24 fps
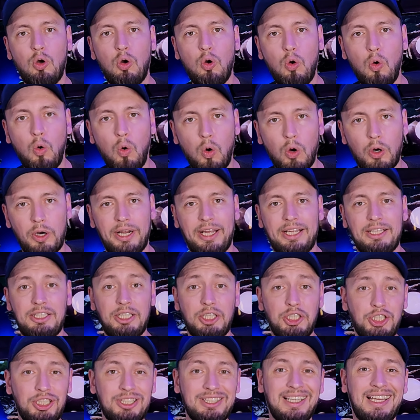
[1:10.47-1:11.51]
Core
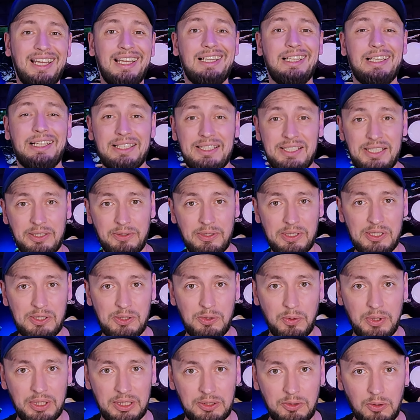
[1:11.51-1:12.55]
Edition Elite Series
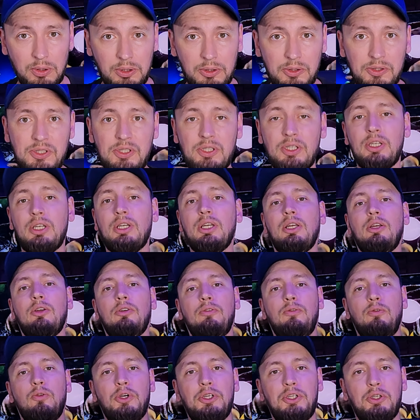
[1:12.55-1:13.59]
2 controllers
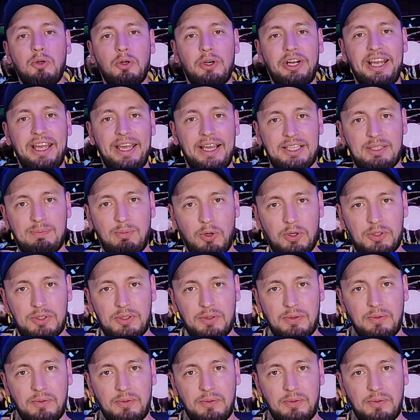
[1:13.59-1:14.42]
for your Xbox.